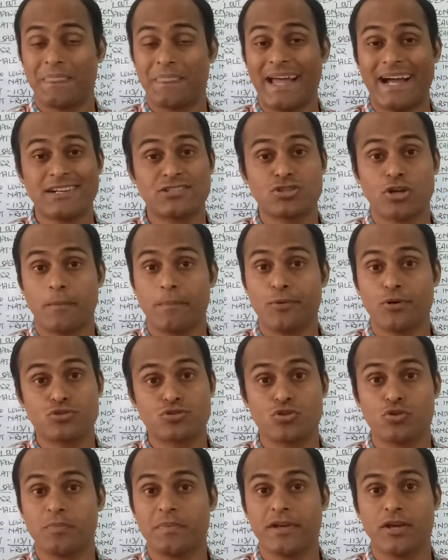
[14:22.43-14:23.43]
That's
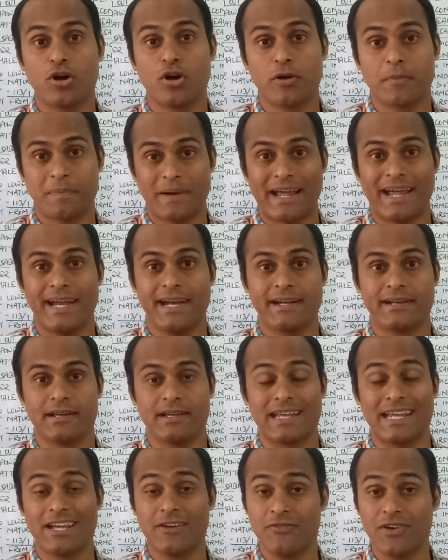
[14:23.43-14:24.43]
supposed to be your priority.